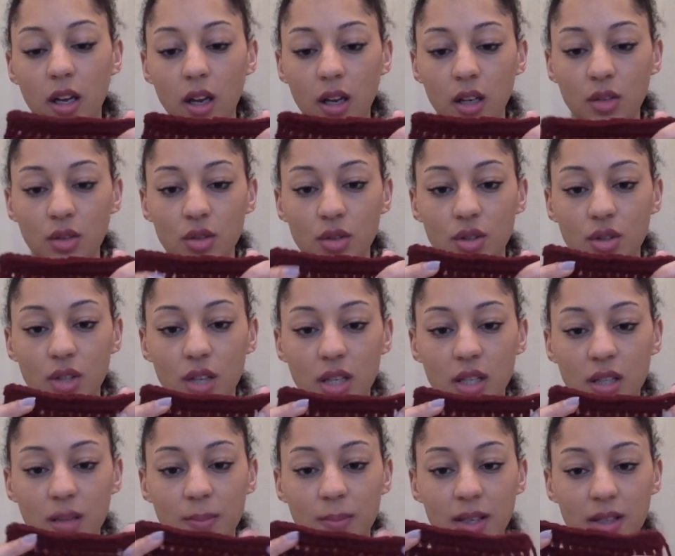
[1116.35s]

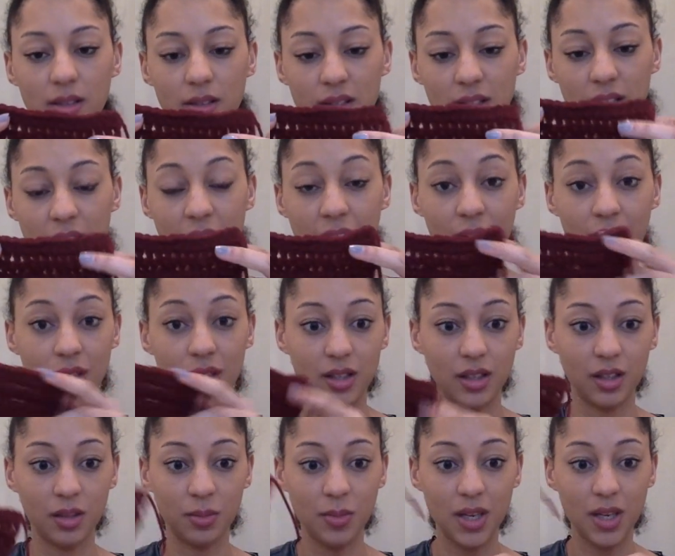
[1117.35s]
It's a bit scary to
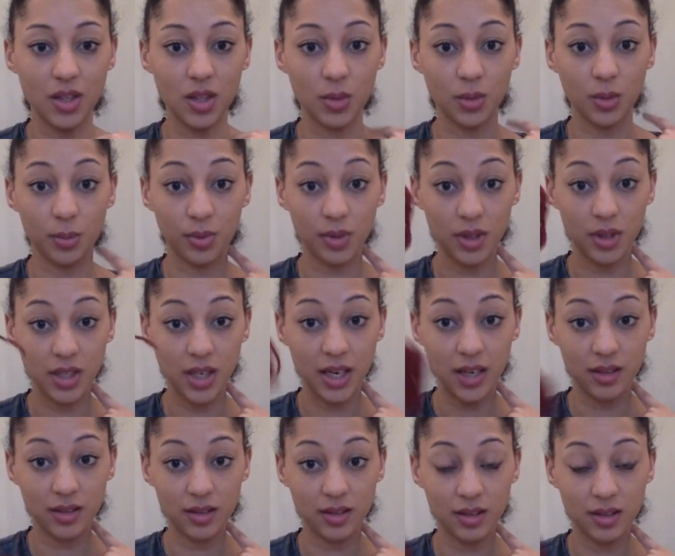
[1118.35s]
commit to a
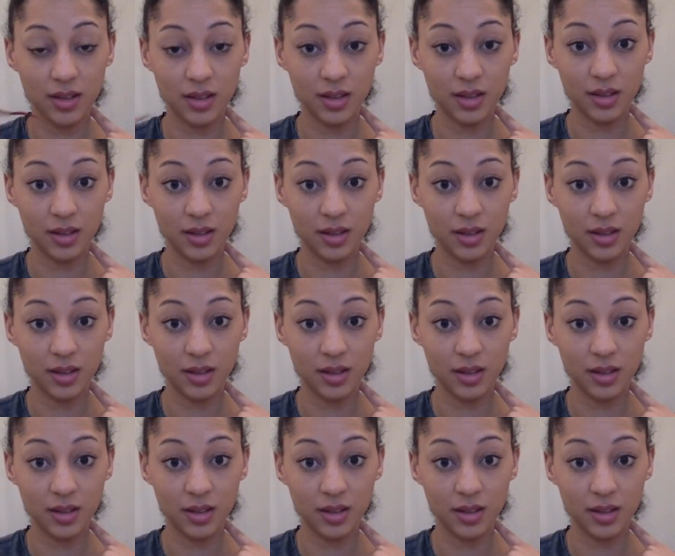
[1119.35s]
project